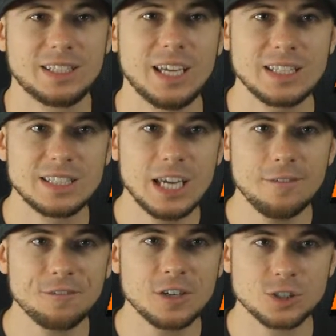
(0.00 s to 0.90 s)
The
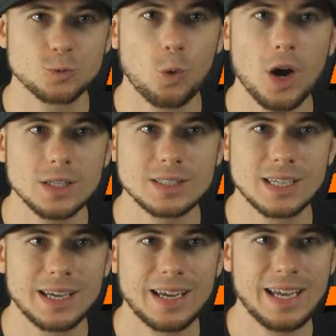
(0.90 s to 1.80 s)
difference
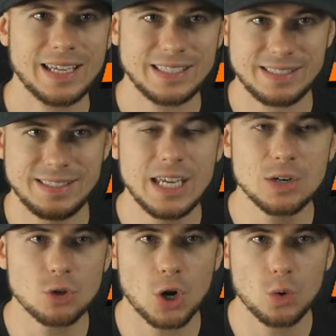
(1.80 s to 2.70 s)
was
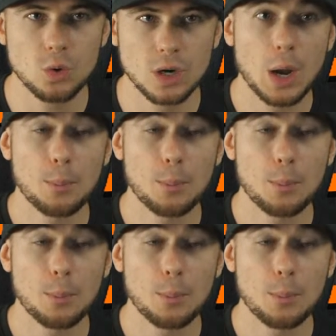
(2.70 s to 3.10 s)
zero